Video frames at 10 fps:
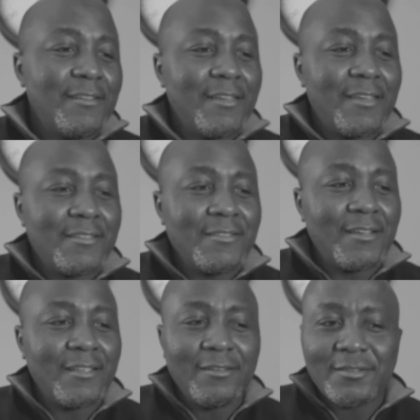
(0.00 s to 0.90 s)
And
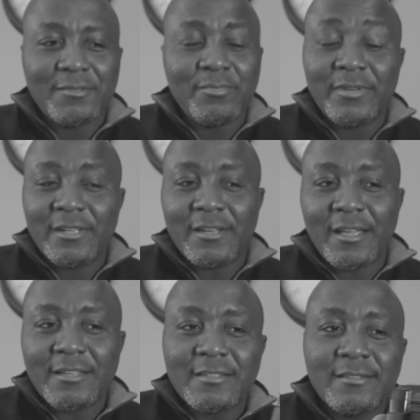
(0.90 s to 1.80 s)
it looks pretty
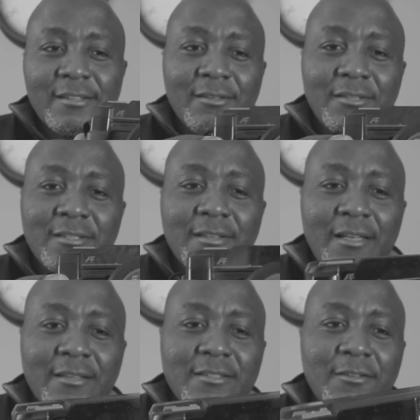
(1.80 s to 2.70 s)
nice. It looks
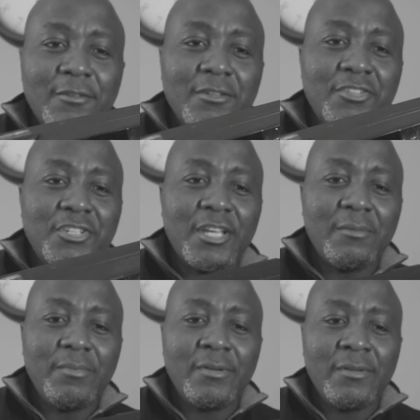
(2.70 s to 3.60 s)
like it's in good shape.